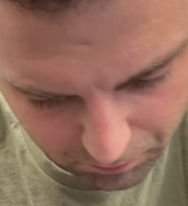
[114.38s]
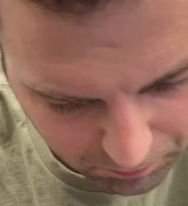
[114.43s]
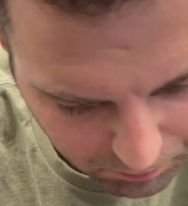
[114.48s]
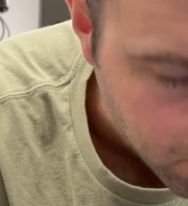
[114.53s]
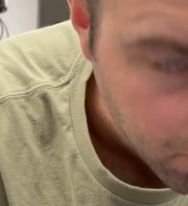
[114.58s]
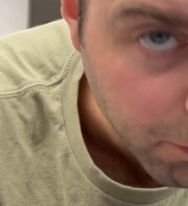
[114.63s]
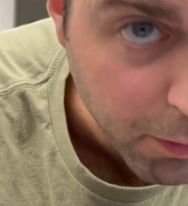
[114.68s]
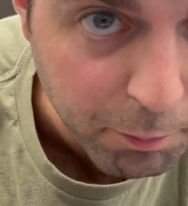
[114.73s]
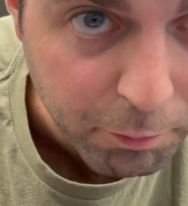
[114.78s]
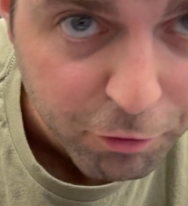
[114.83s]

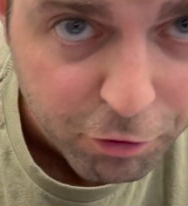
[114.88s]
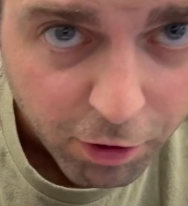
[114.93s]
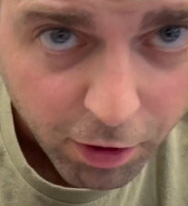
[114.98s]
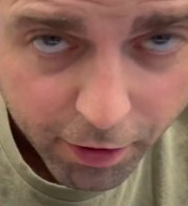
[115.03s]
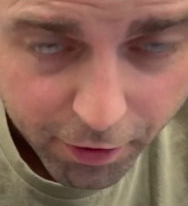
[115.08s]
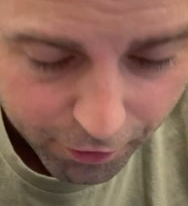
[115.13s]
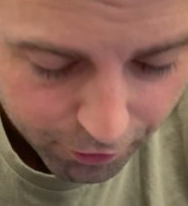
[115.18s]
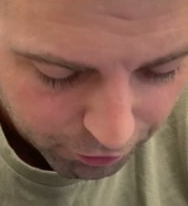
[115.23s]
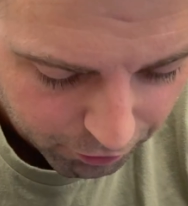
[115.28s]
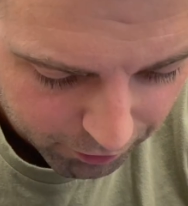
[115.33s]
What I'm trying
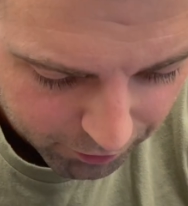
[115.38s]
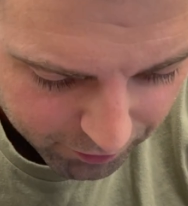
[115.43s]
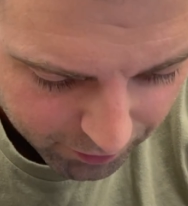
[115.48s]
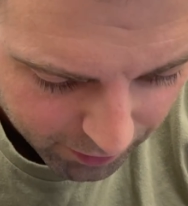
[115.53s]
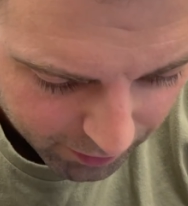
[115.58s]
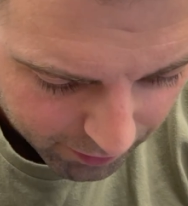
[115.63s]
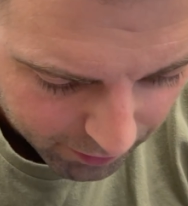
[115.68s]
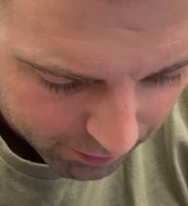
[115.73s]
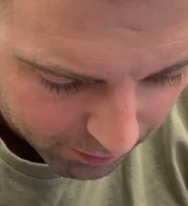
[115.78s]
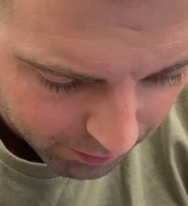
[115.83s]
to do is
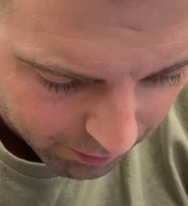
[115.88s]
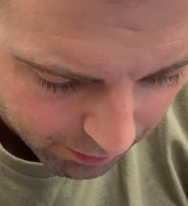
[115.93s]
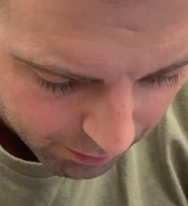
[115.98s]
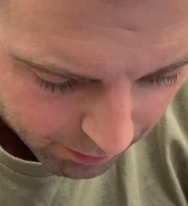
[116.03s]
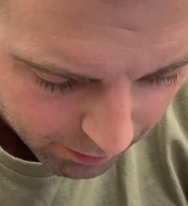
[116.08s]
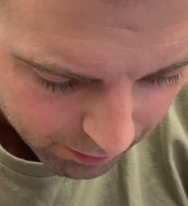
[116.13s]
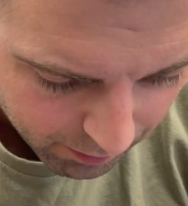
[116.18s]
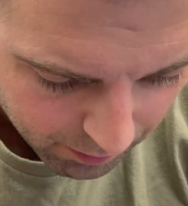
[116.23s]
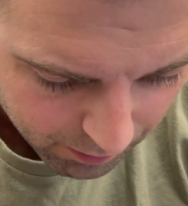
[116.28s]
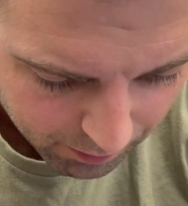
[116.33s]
get it
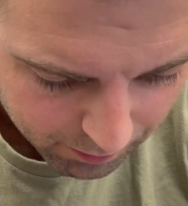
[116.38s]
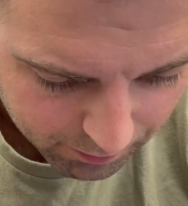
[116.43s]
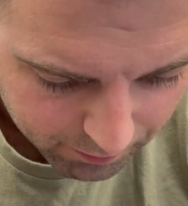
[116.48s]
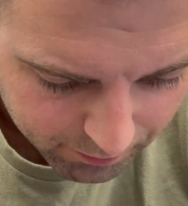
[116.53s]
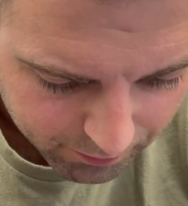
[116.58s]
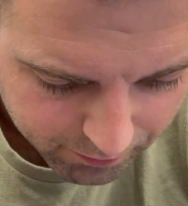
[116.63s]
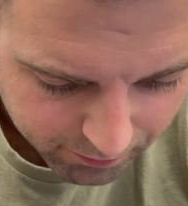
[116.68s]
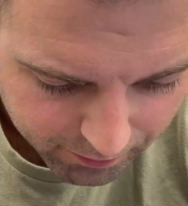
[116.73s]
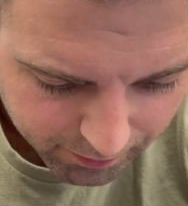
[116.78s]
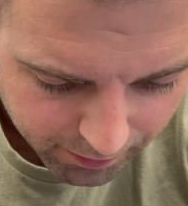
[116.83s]

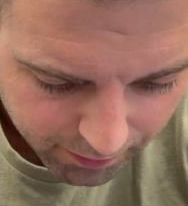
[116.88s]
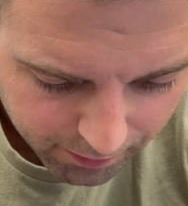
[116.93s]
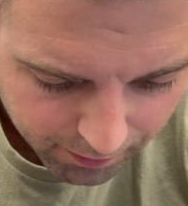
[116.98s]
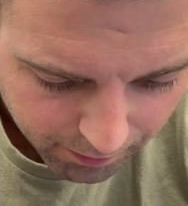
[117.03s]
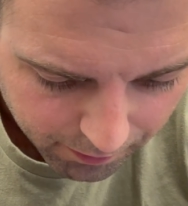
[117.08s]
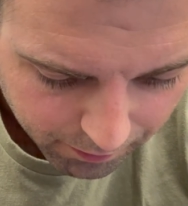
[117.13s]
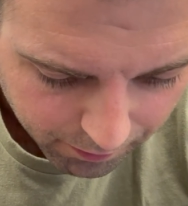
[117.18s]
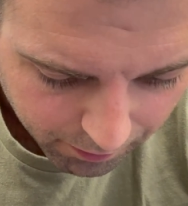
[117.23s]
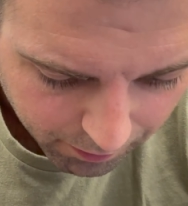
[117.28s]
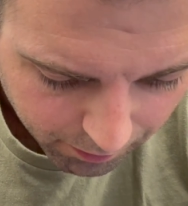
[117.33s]

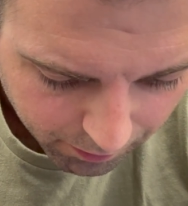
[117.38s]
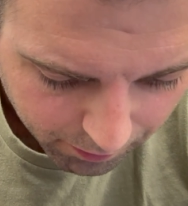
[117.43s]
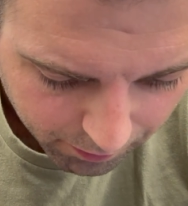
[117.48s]
seated